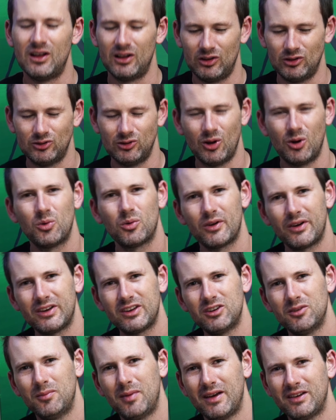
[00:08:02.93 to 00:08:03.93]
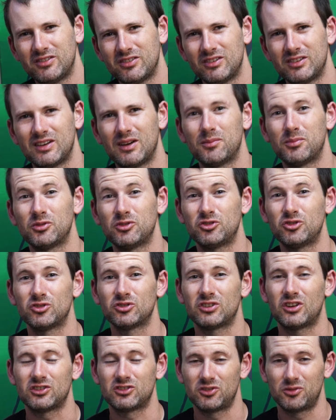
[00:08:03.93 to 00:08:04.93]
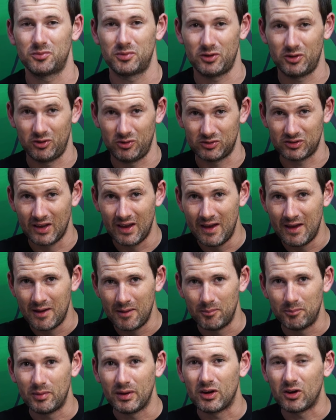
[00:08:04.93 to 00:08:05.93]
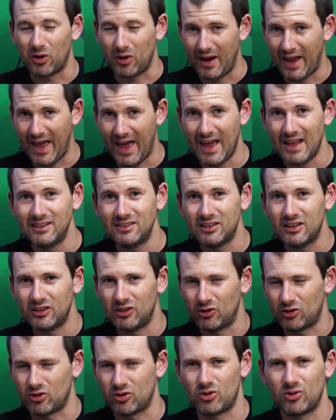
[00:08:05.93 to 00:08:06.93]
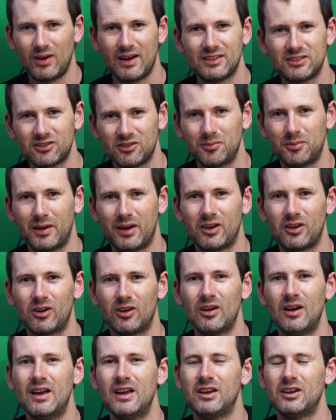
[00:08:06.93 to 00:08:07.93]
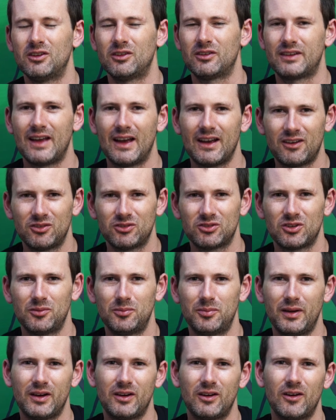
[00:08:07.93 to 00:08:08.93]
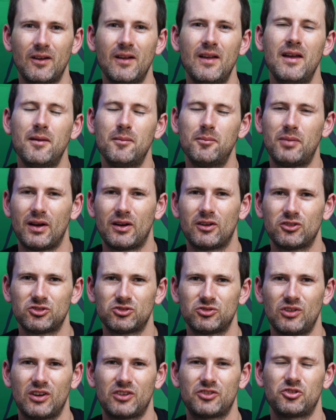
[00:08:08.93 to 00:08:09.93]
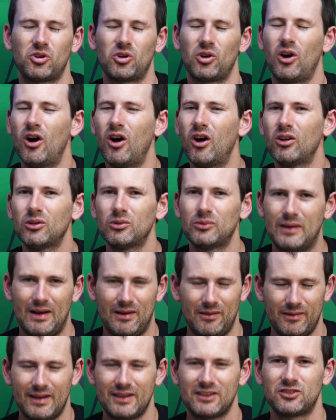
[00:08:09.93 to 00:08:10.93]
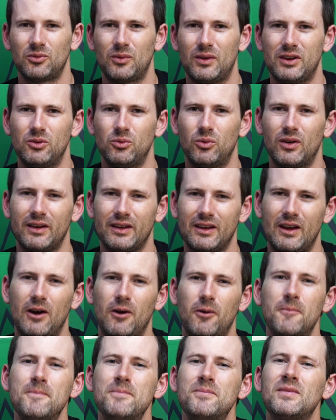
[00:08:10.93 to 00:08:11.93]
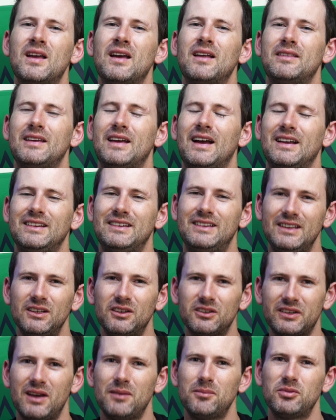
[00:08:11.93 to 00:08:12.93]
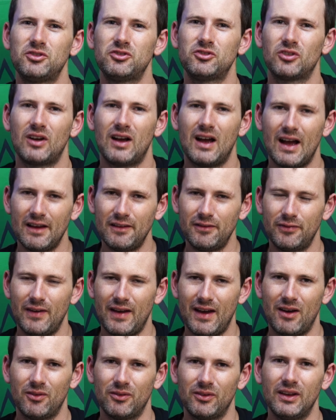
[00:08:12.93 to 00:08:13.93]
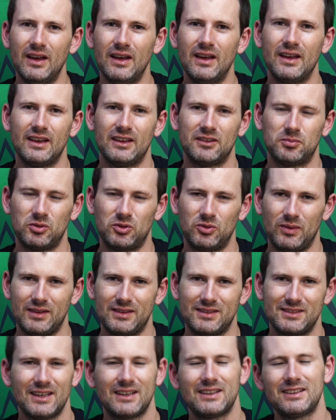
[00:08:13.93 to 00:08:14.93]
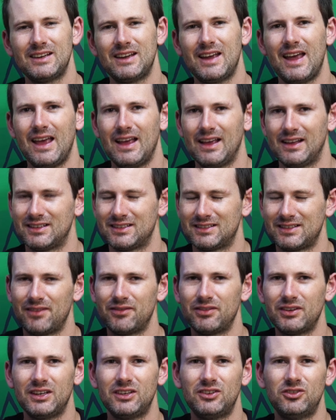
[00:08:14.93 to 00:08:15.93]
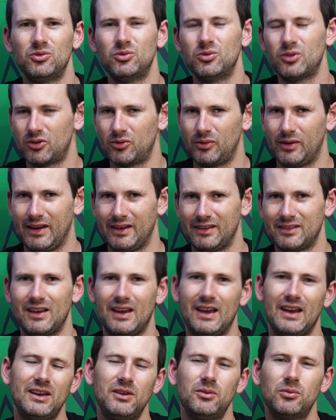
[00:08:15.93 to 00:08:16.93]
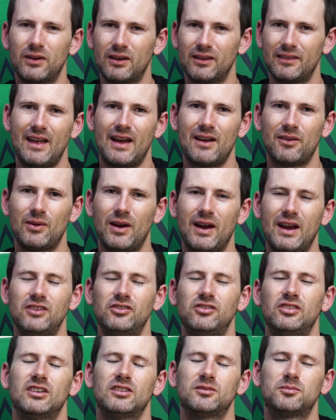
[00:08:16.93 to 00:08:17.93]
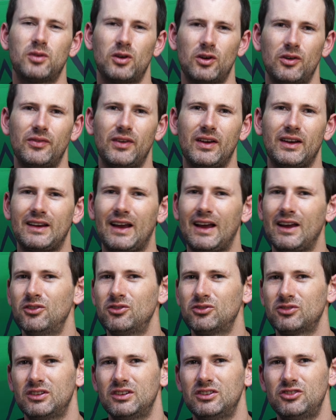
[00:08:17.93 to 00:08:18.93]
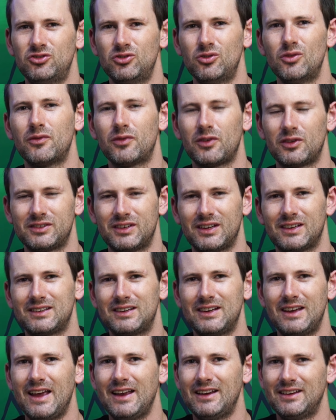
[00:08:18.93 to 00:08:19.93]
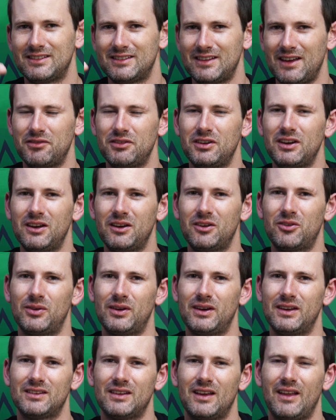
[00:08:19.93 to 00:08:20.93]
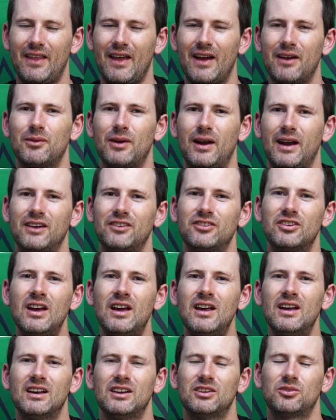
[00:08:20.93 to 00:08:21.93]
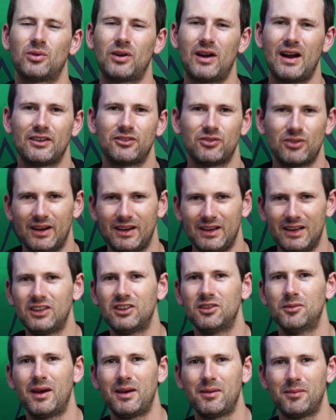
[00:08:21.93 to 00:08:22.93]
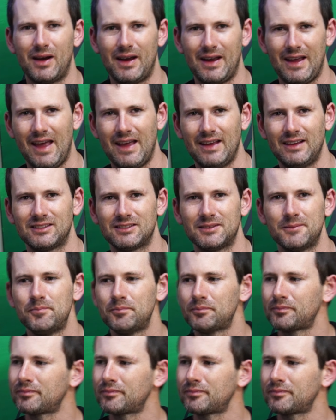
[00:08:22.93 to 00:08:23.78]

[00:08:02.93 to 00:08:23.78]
Lower incubation temperatures also produce bigger heads. Your crests are bigger, your geckos are bigger, better structure all around. That's the way you want to go. The ideal temperature I found is between 68 and 72 degrees. Anywhere in that range is perfect. I usually shoot for 68 to 70 degrees, and that range is where I try and incubate my eggs.